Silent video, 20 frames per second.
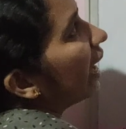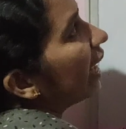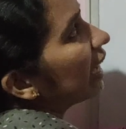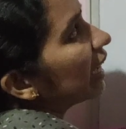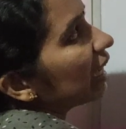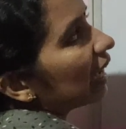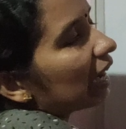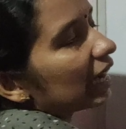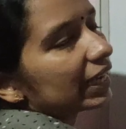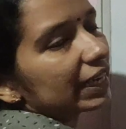
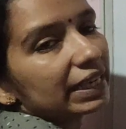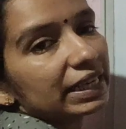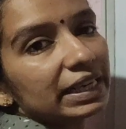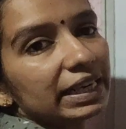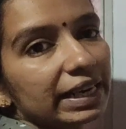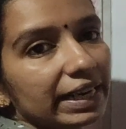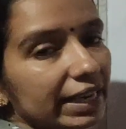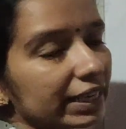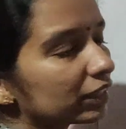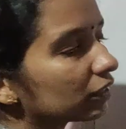Li,
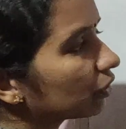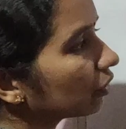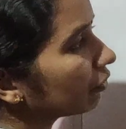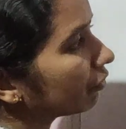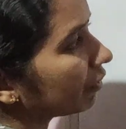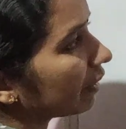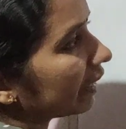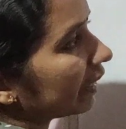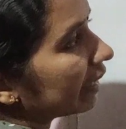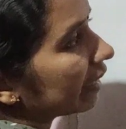length
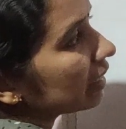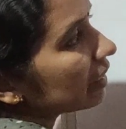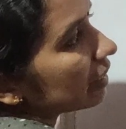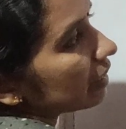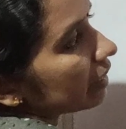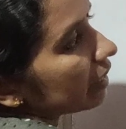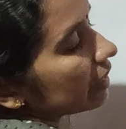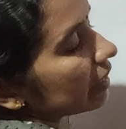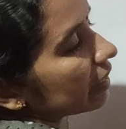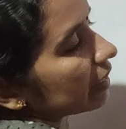of iron is
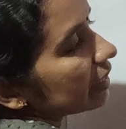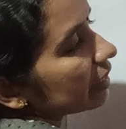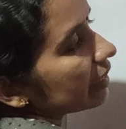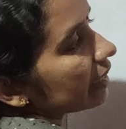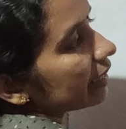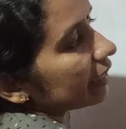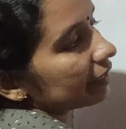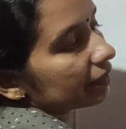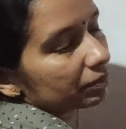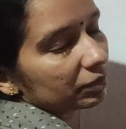60
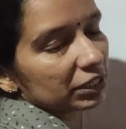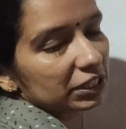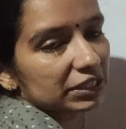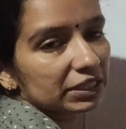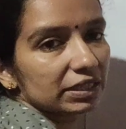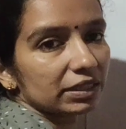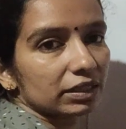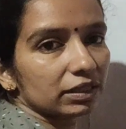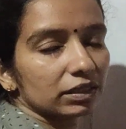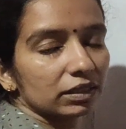
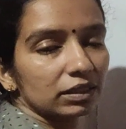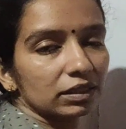centimeter.